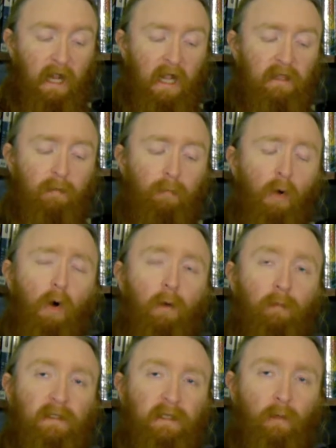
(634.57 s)
In the
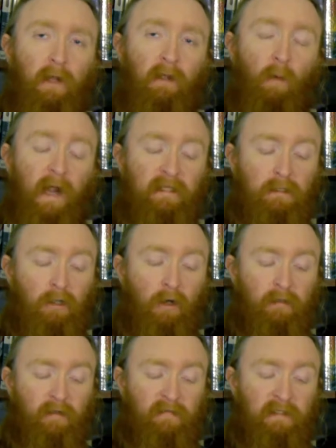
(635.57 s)
palm was a wee white
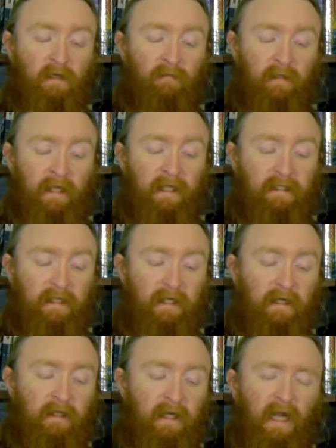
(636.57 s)
dot of silver light
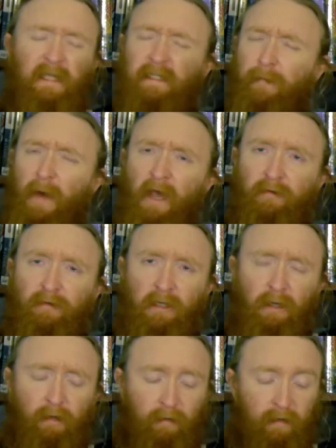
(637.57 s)
that I somehow
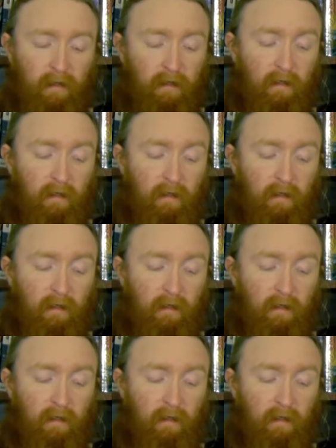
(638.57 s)
knew,